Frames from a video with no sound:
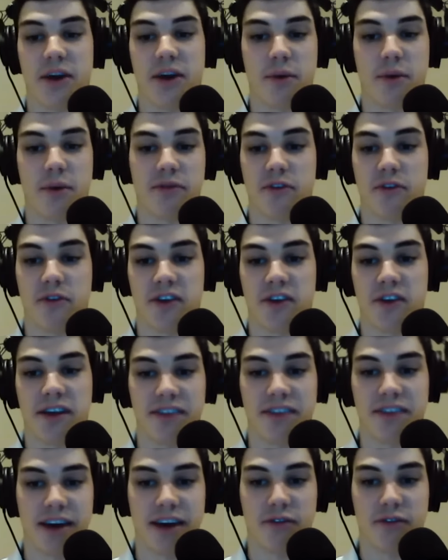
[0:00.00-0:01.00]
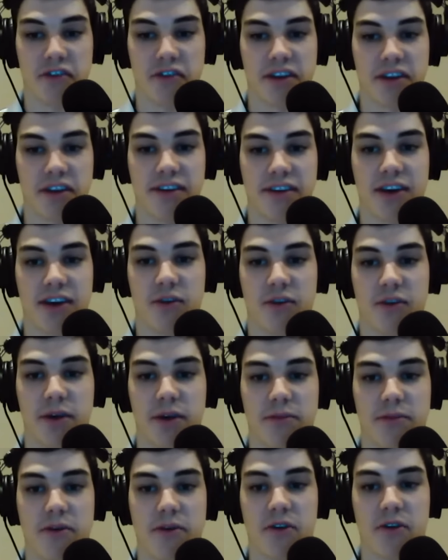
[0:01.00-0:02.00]
Virginia Tech. Virginia Tech will win a
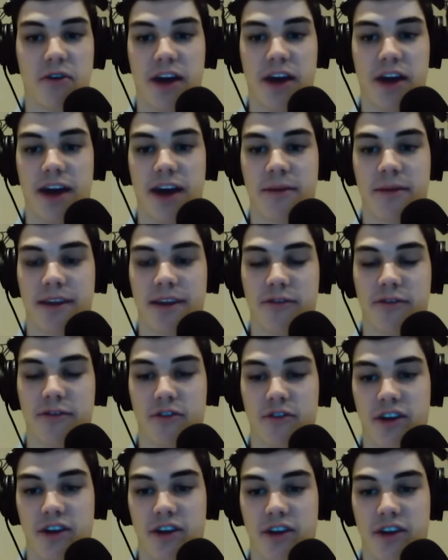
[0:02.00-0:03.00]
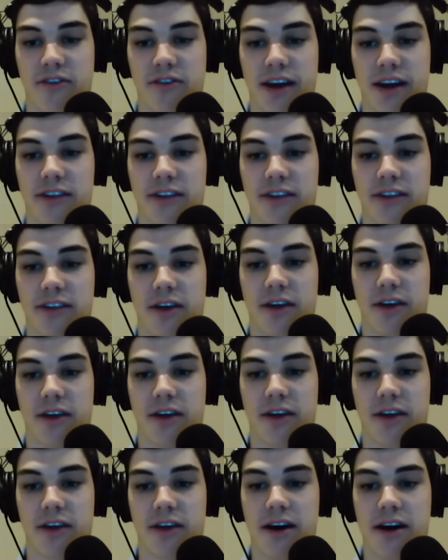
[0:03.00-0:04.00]
bowl game, and then Virginia fans are
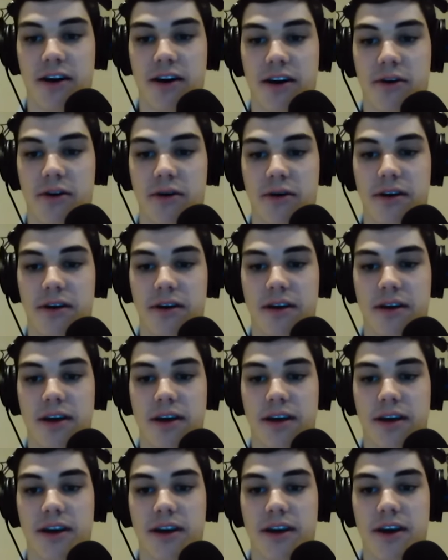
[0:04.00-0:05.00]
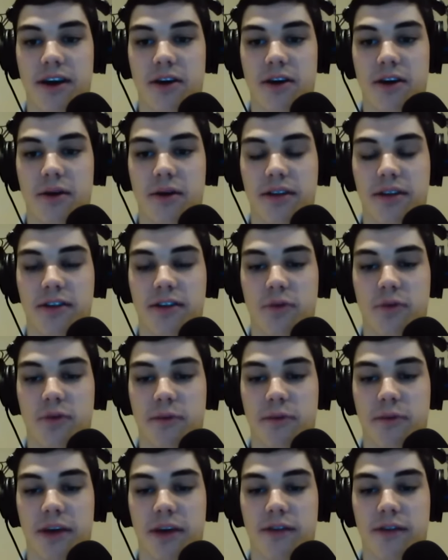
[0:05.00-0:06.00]
like, oh, at least we
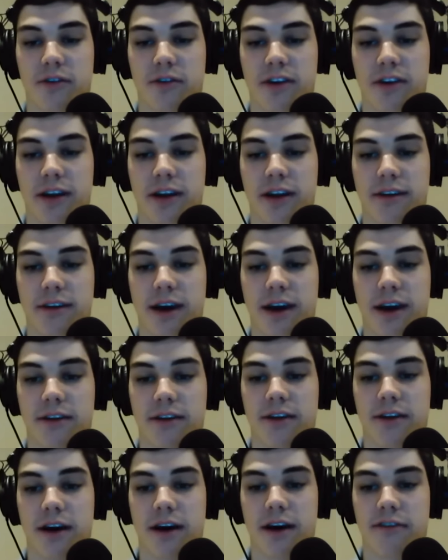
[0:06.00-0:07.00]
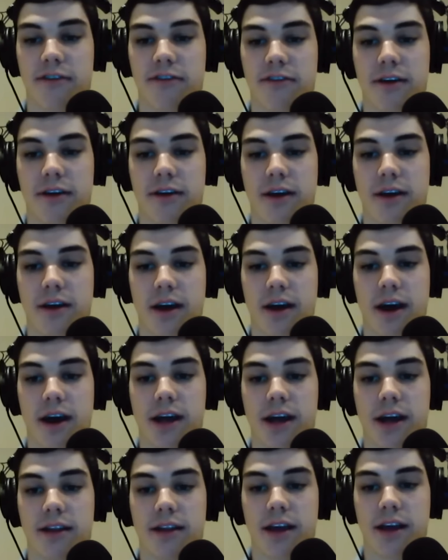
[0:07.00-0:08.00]
played Virginia Tech tough,
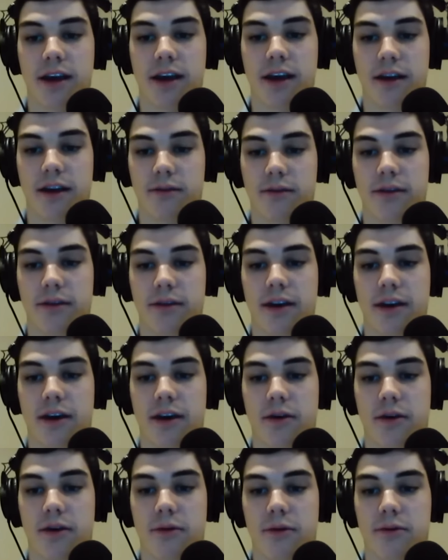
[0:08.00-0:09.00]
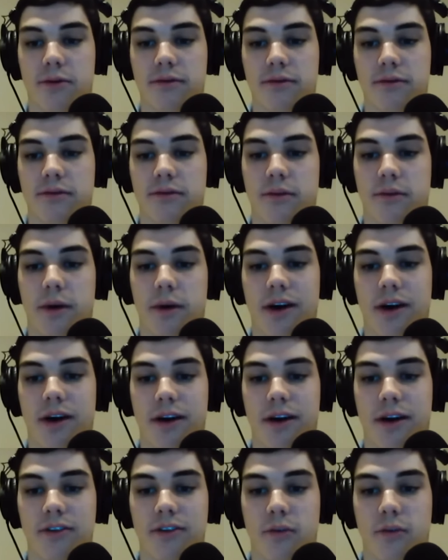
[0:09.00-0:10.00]
and they, went
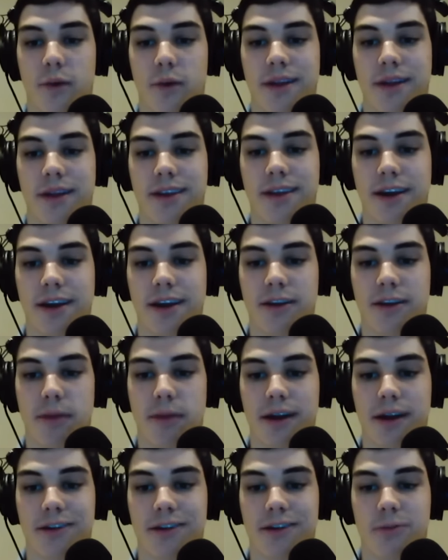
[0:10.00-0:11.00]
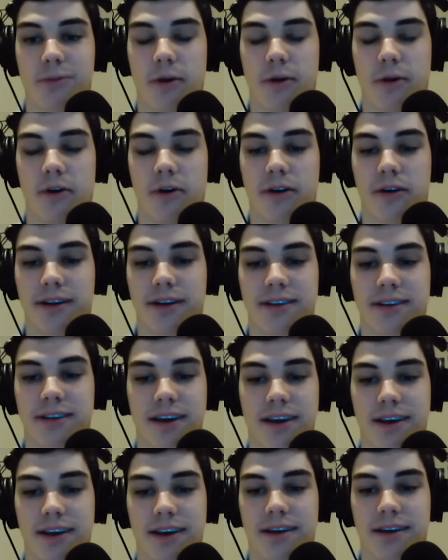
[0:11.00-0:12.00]
on to win the Independence Bowl. It's
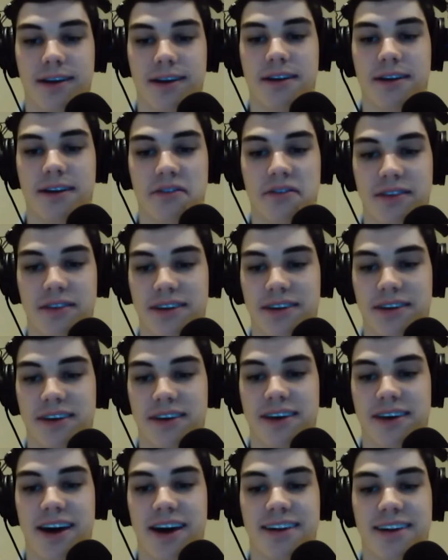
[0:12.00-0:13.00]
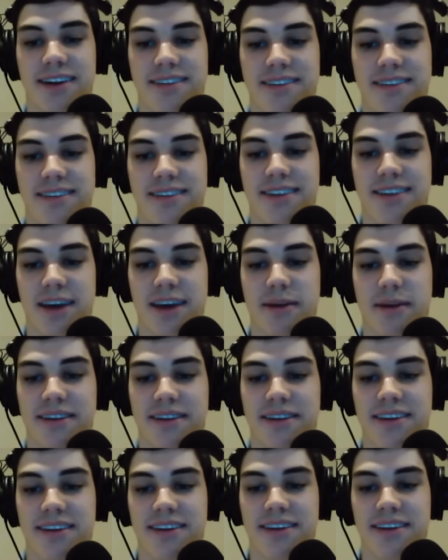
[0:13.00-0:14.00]
like, God damn
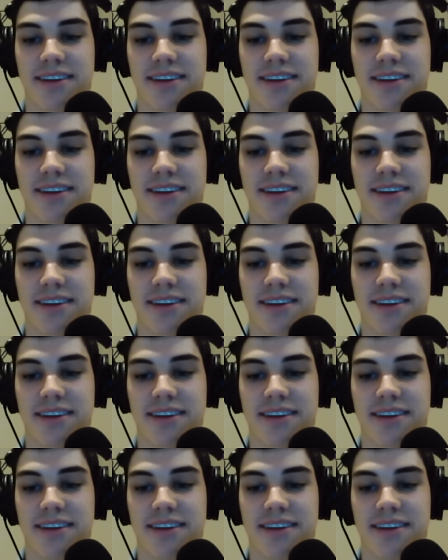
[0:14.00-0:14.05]
it.